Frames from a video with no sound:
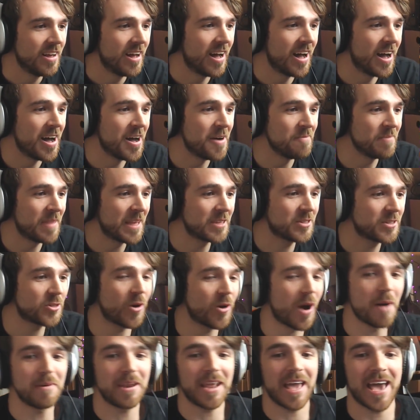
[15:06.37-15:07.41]

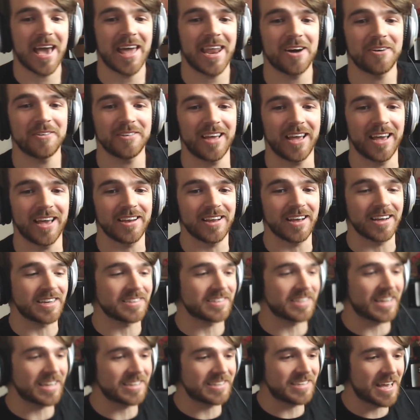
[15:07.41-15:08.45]
So I'm going to head out, and
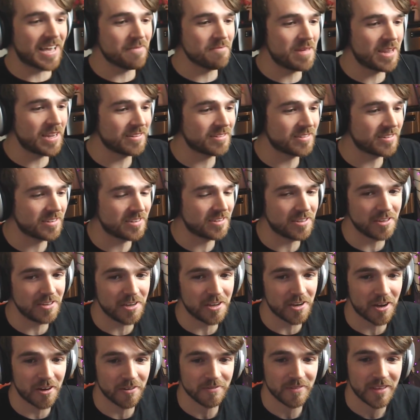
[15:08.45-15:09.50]
because I got 10 minutes to, you
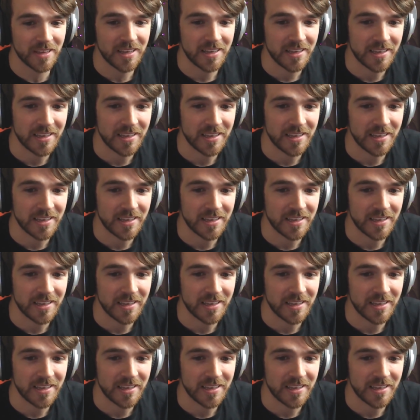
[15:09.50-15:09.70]
know,